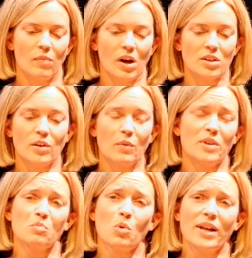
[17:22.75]
Also, I
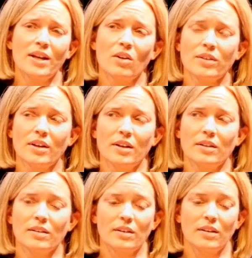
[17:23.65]
want to point out
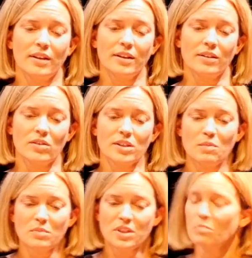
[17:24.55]
that there
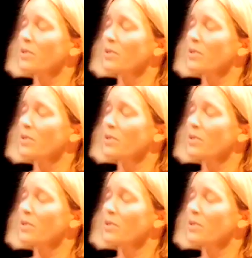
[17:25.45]
seems to